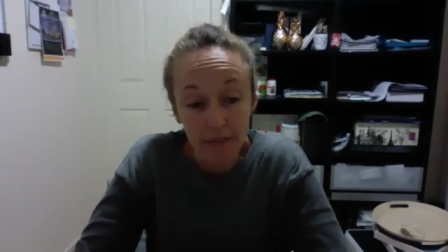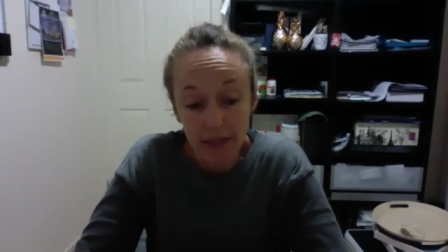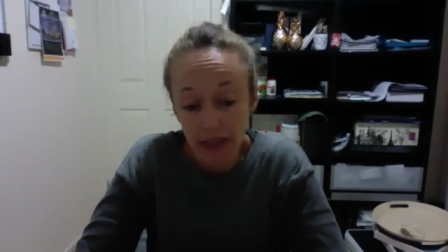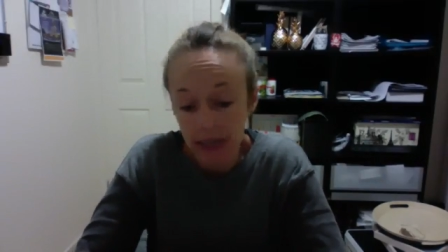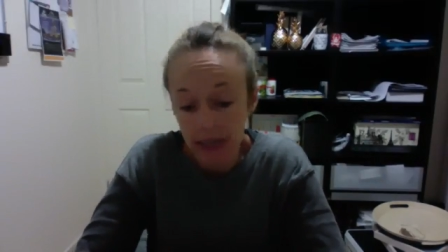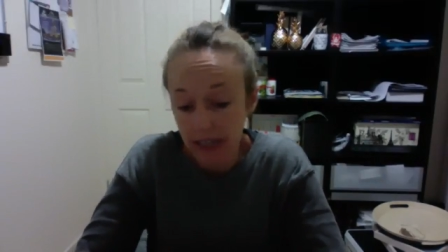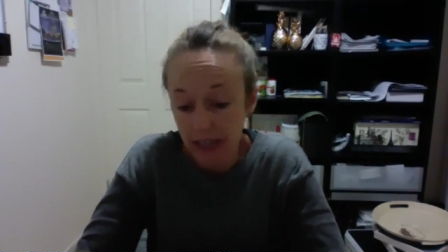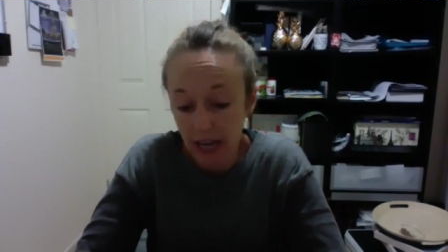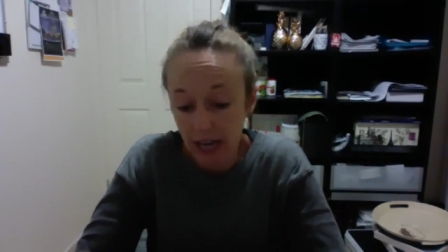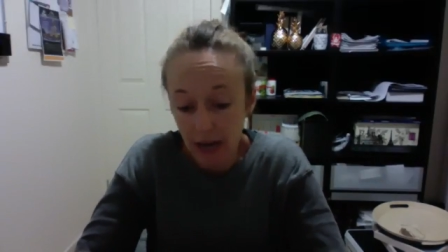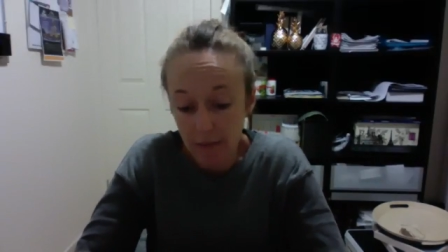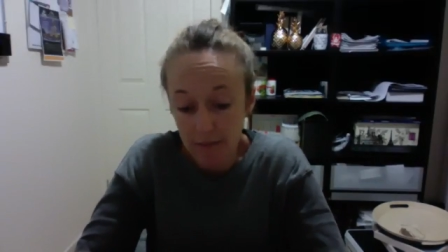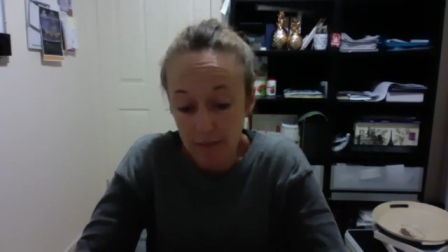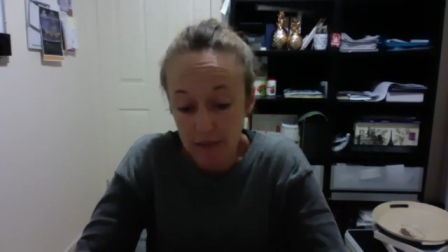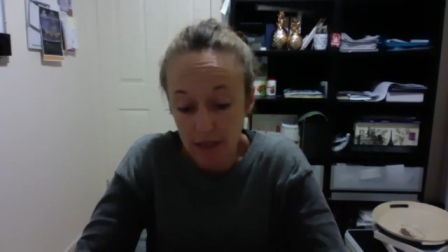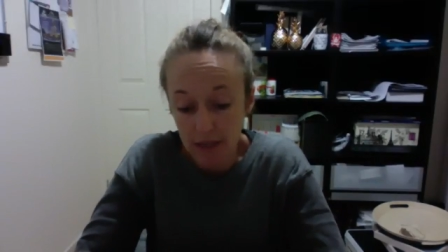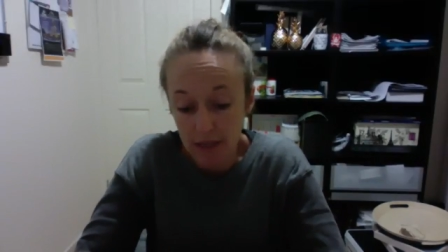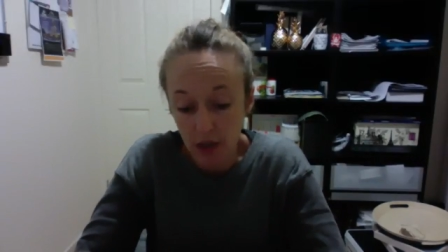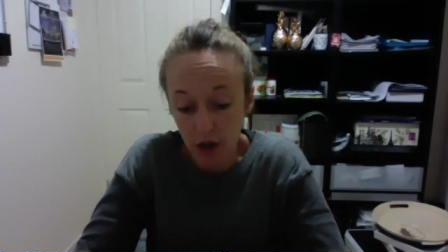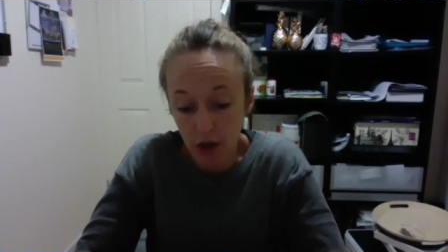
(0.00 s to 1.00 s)
Then it comes,
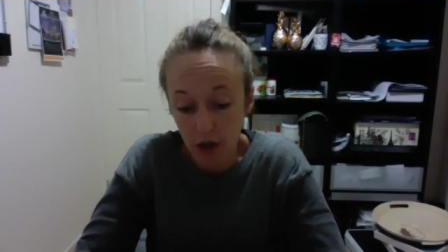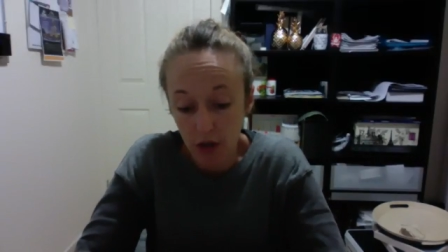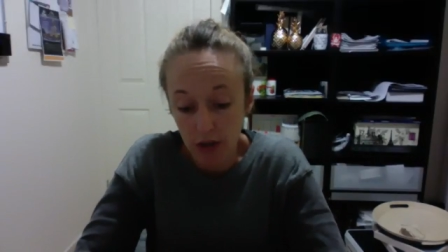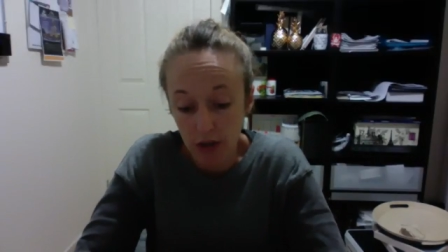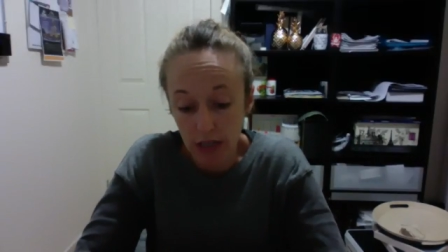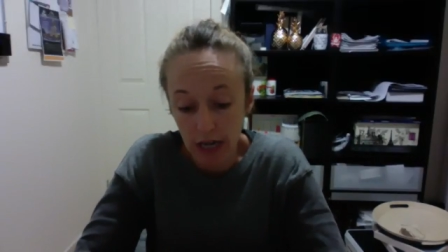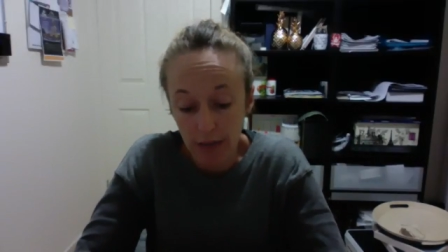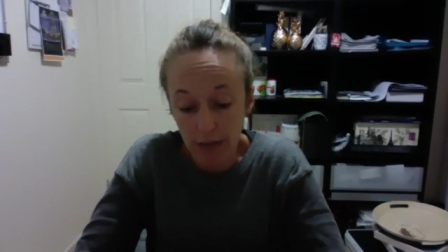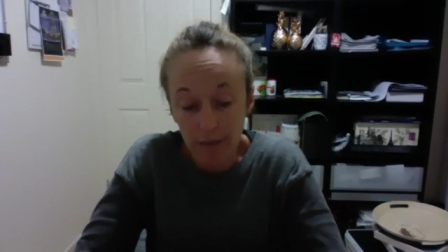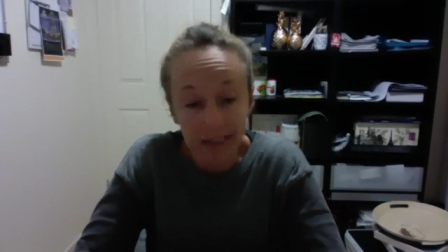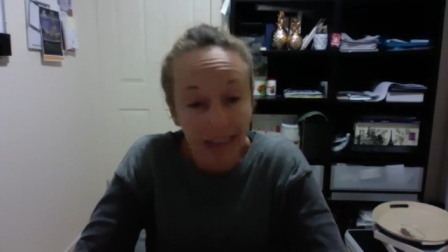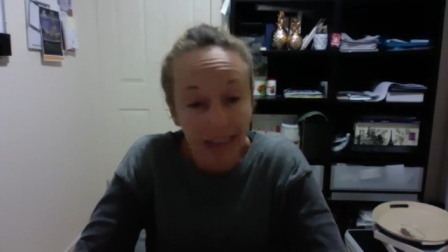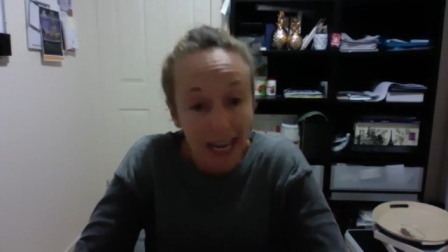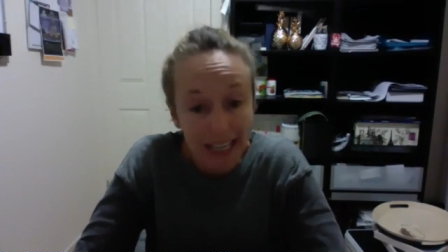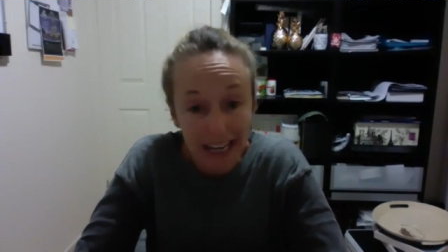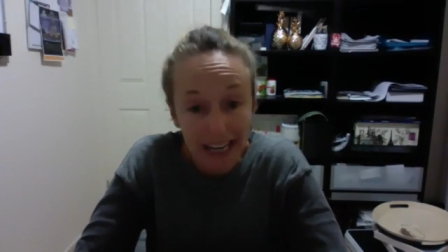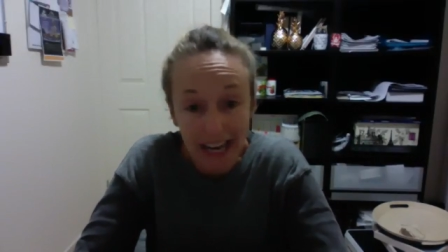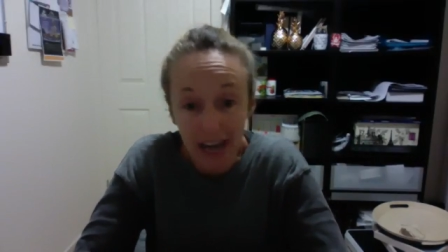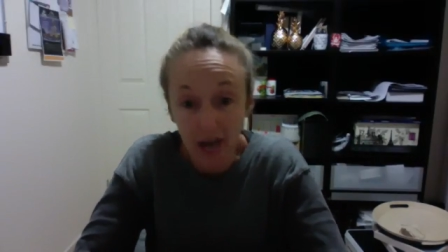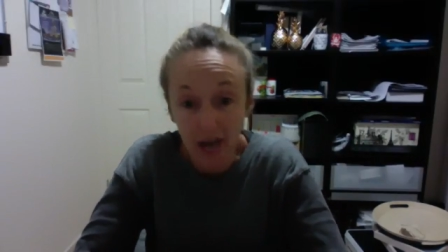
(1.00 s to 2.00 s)
you know, gut
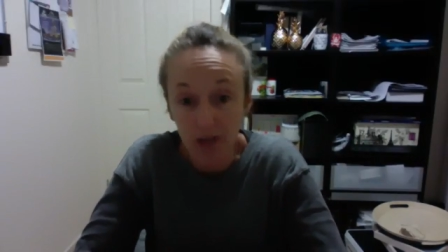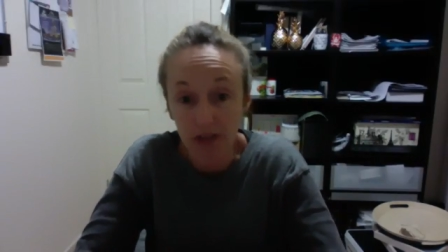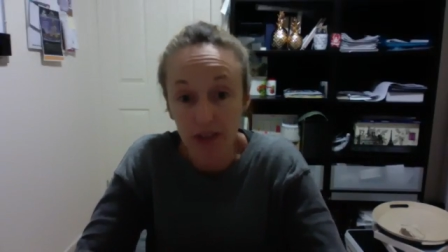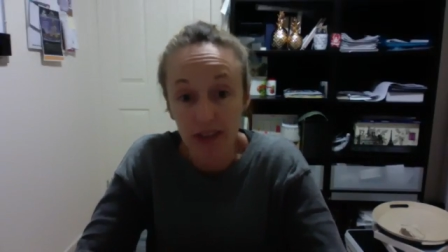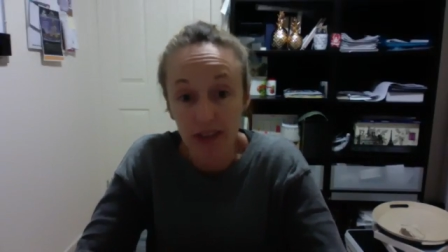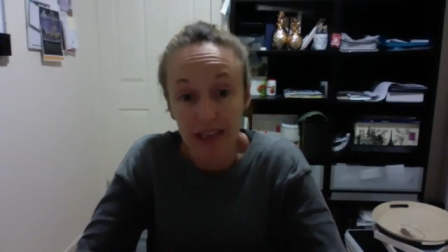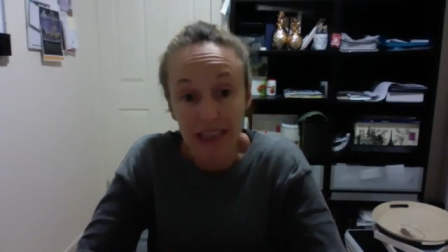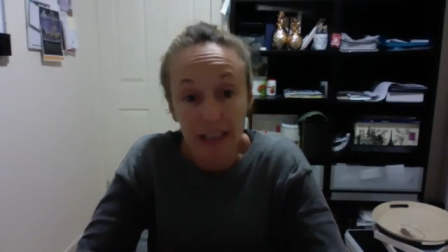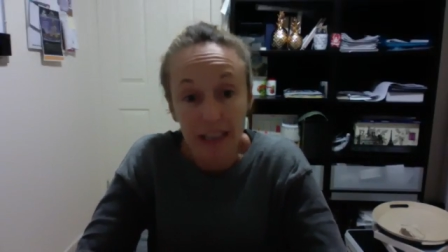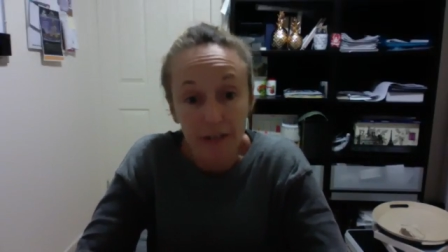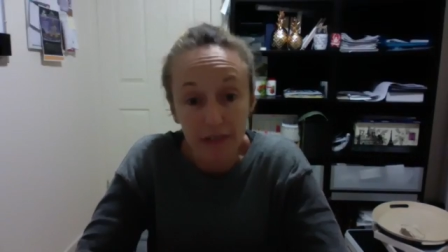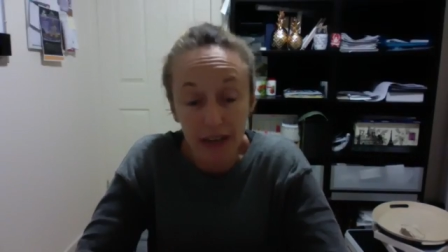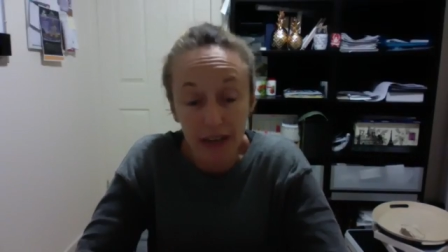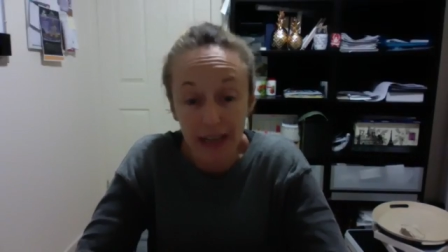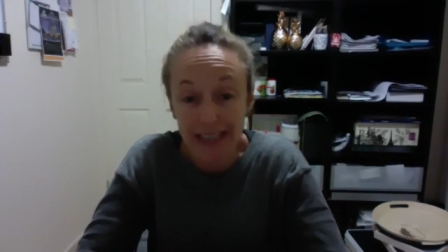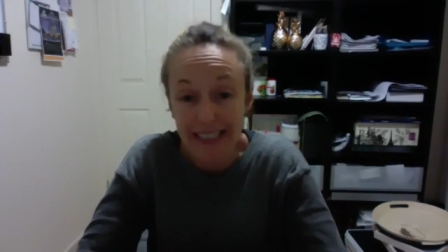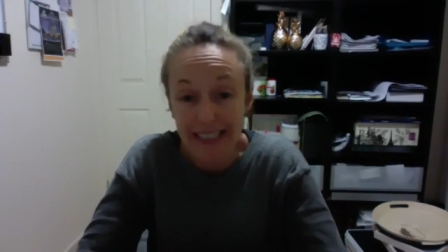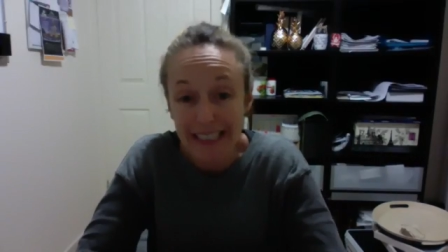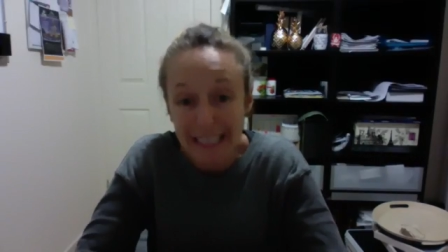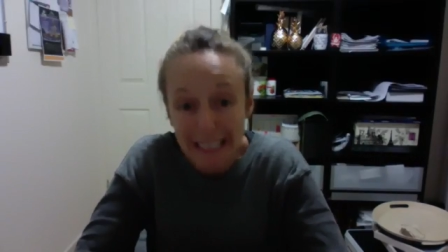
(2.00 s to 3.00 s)
health,
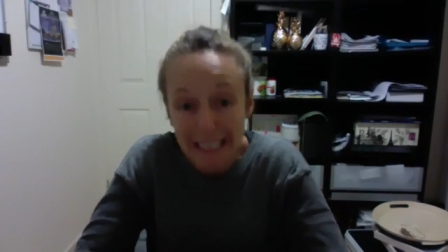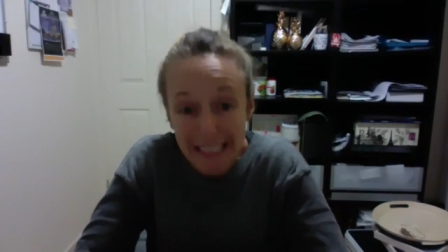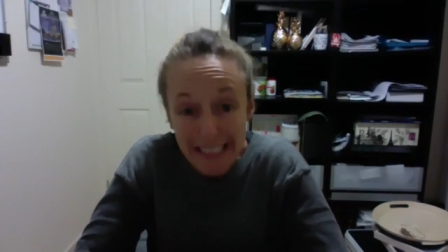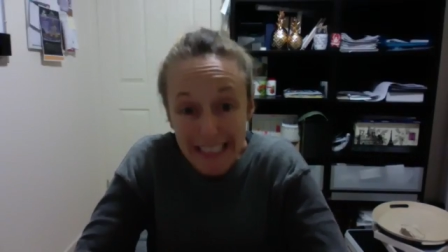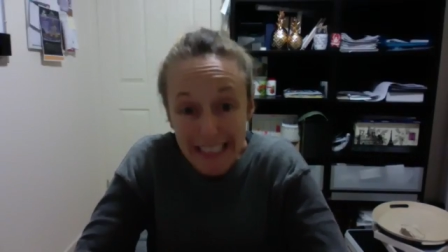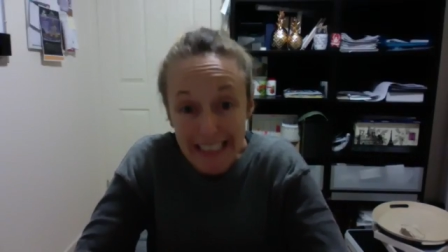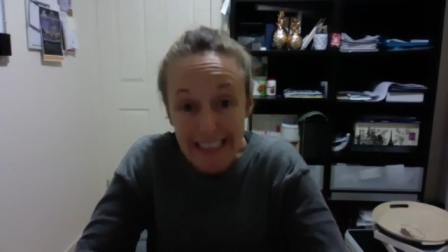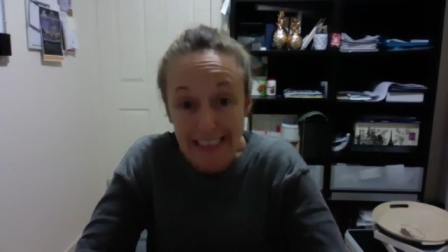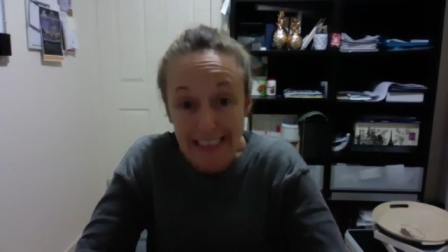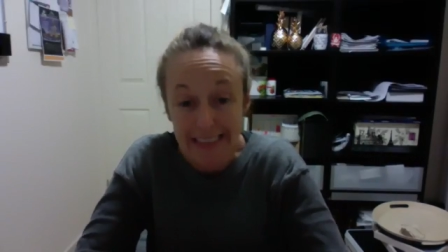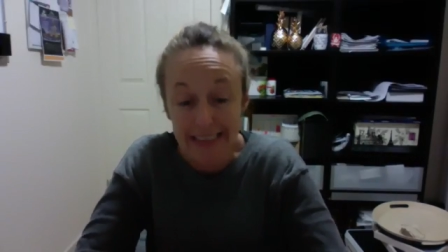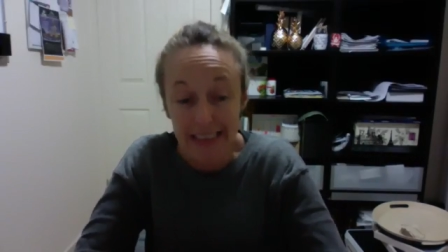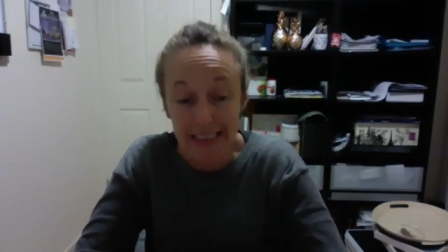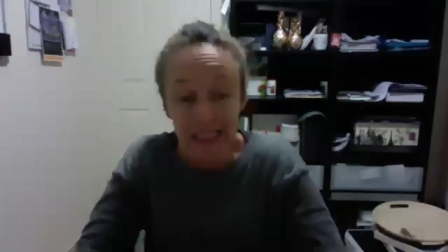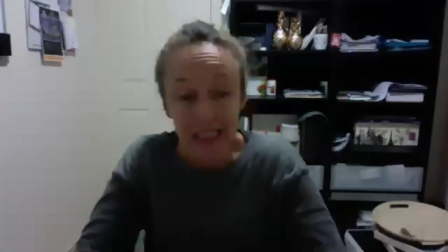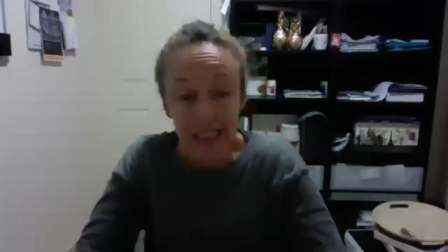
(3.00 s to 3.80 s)
liver, kidneys,